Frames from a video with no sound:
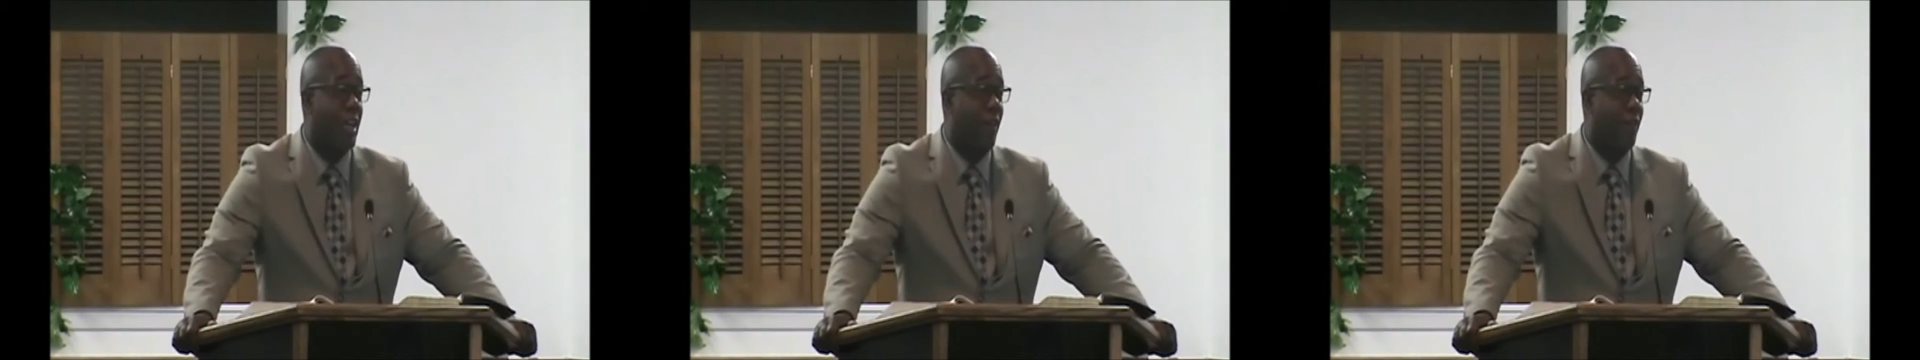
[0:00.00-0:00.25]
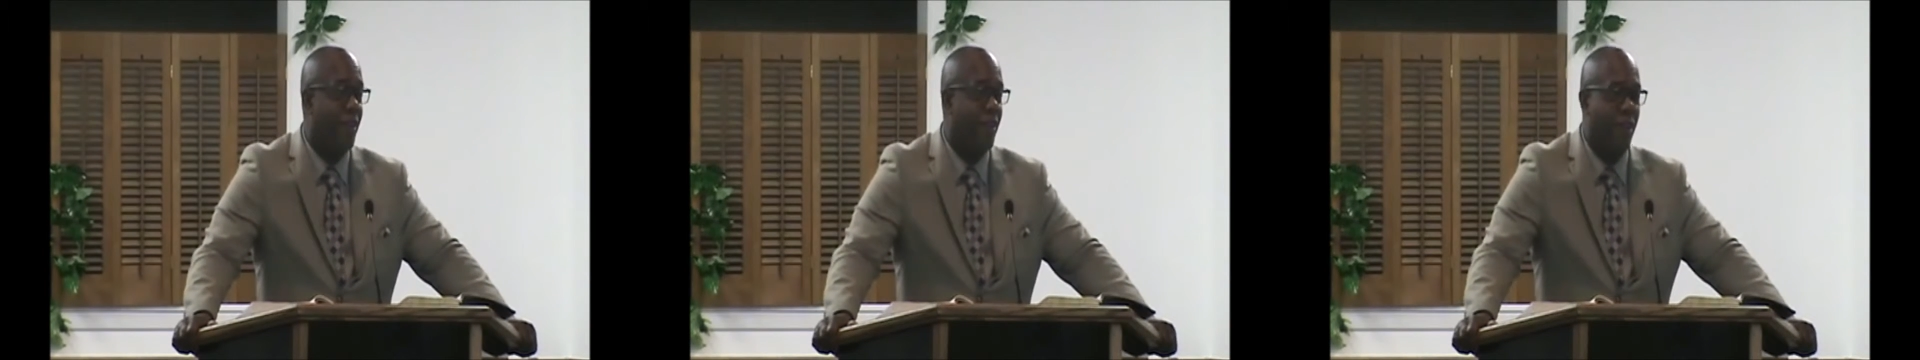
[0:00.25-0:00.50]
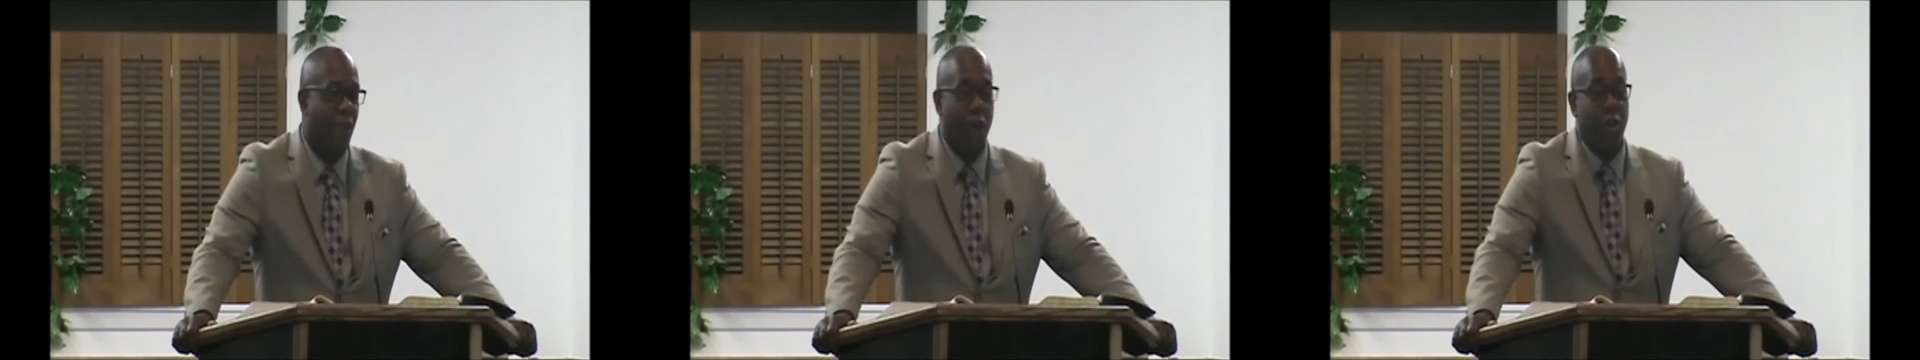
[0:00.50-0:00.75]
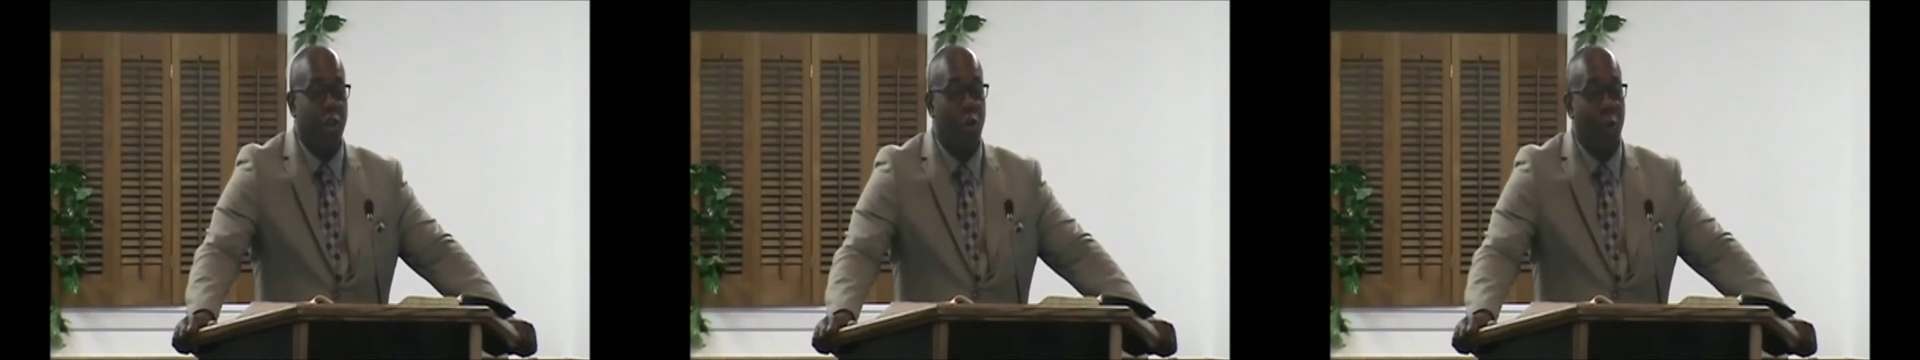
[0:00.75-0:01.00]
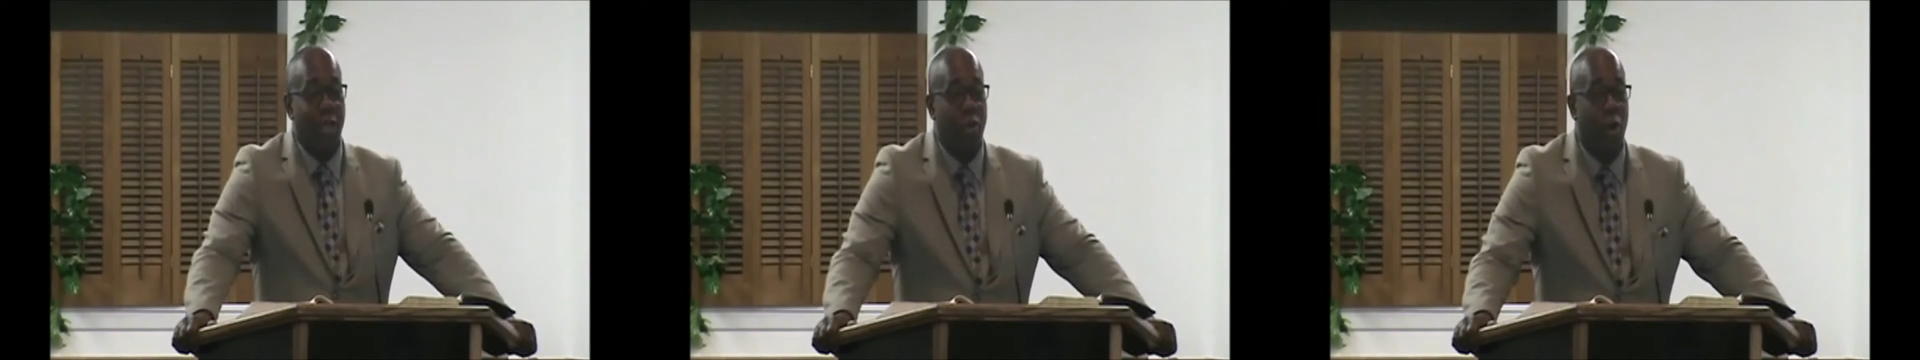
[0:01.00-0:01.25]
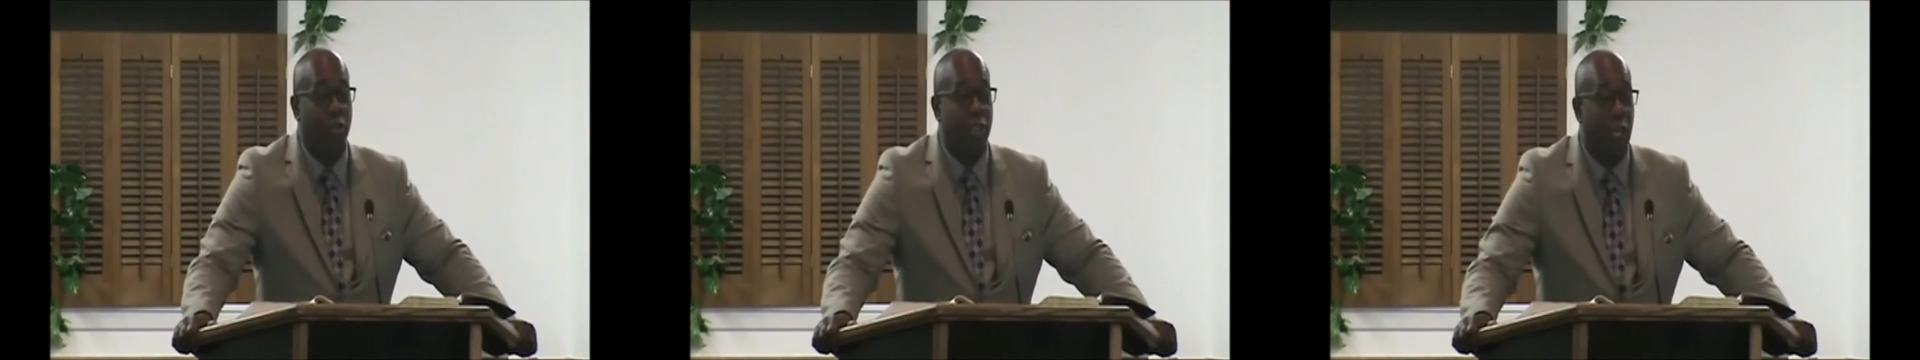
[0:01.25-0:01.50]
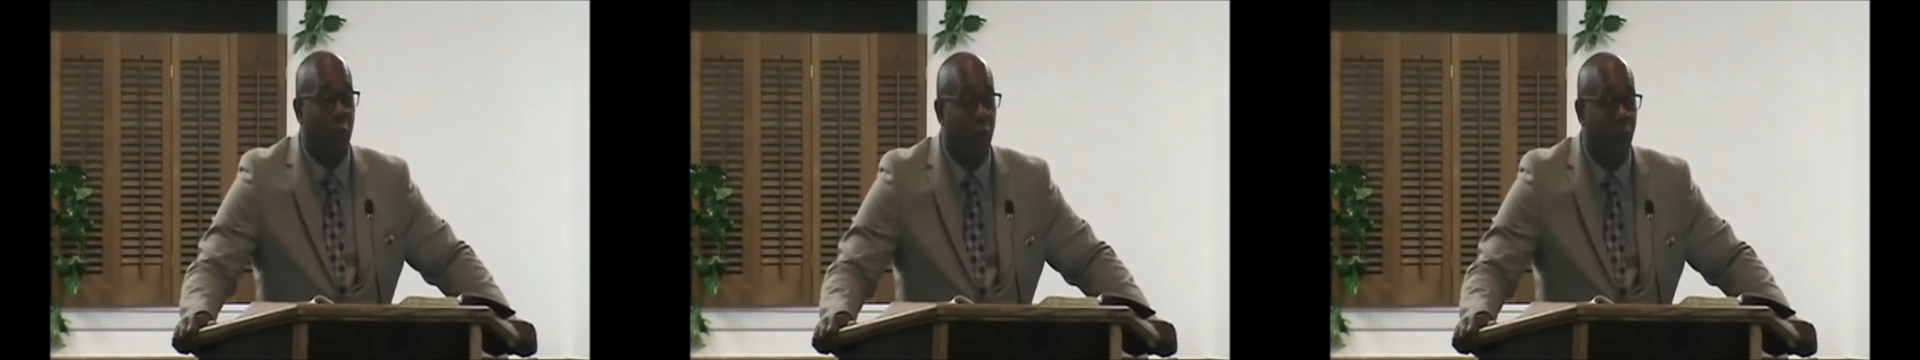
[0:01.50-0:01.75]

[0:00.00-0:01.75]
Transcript: not? Or do you wake your own self